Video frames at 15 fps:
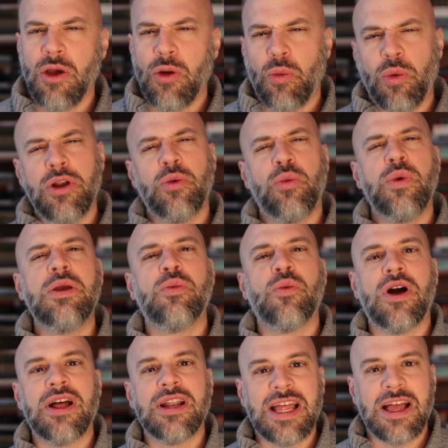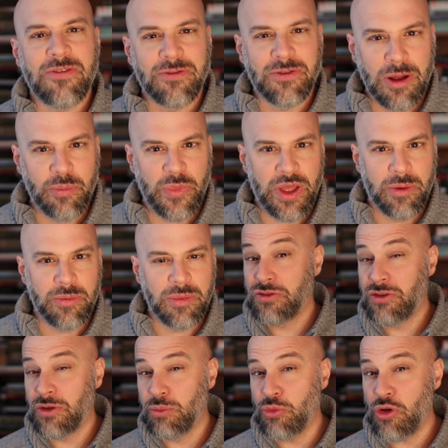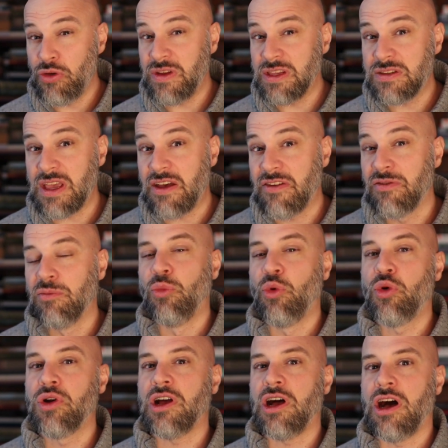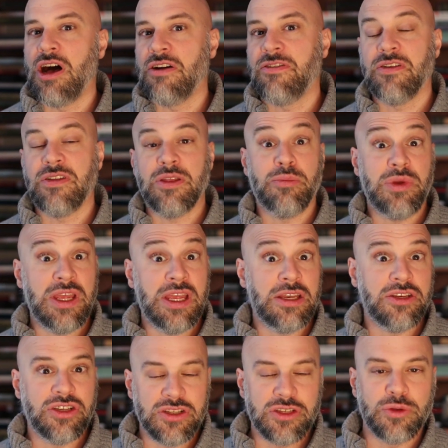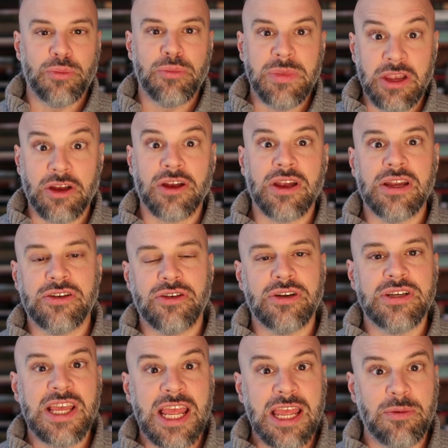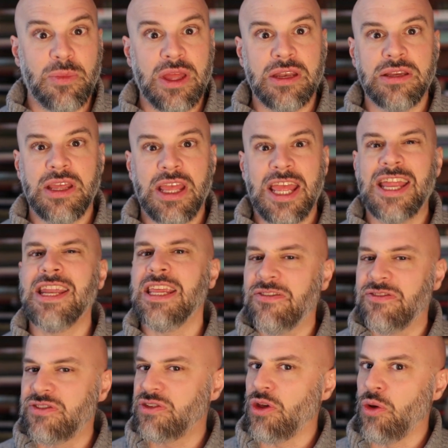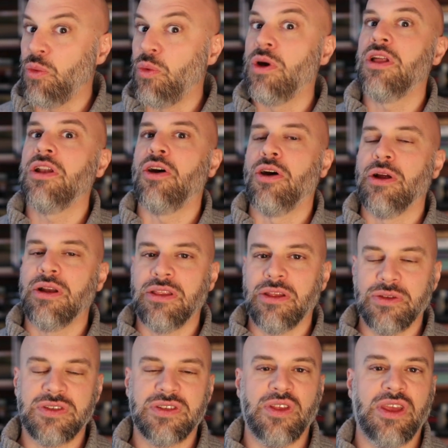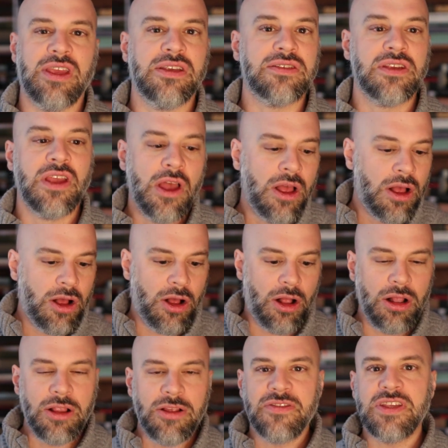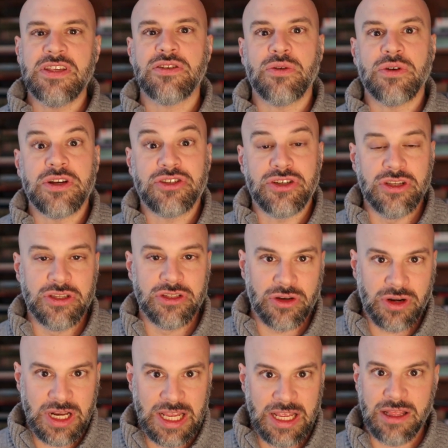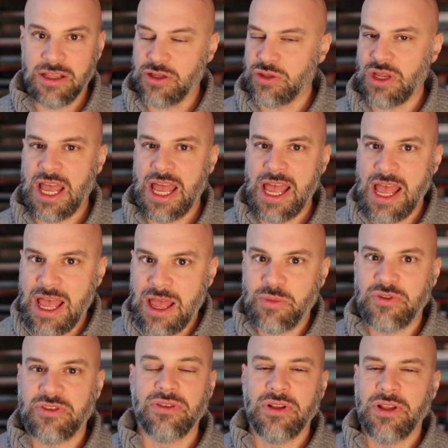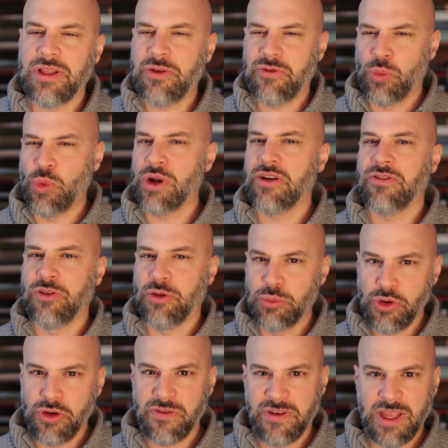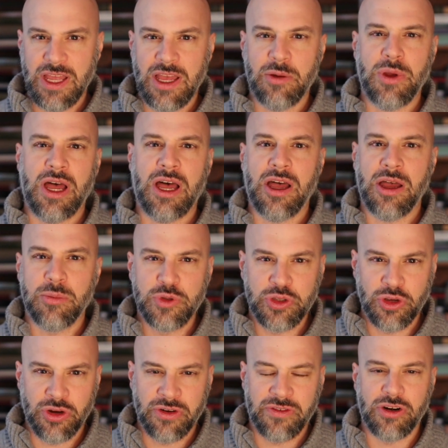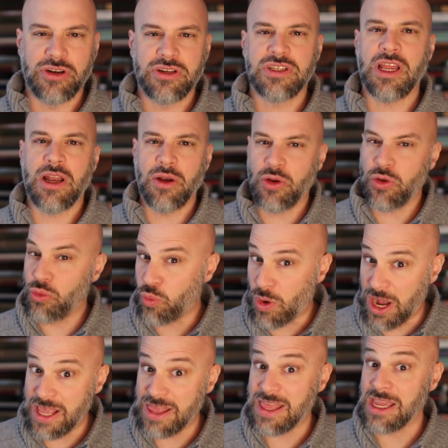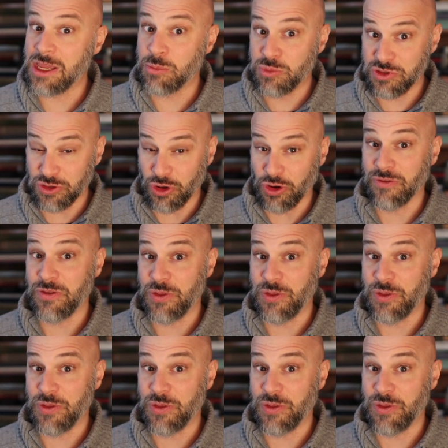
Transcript: What do we want from them? Do movies have more to offer than being just mere entertainment? And if so, what are those things? All of these questions are in this absolutely wonderful movie about observers and why they observe